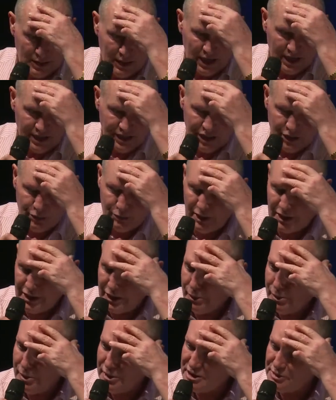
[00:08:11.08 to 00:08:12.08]
I knew when
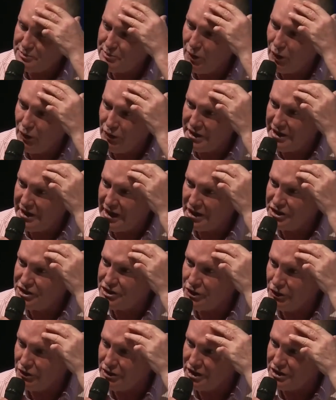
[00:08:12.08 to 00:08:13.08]
he was born, he had
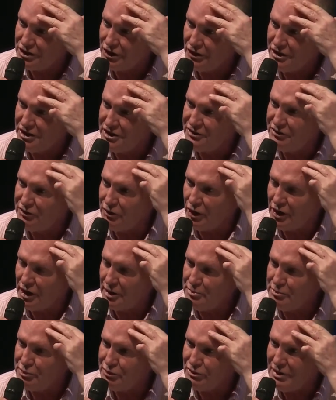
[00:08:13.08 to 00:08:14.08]
shutters on his
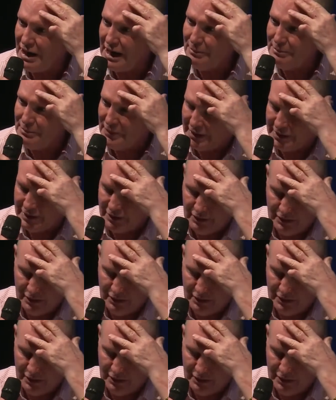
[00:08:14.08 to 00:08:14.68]
fucking pram, man,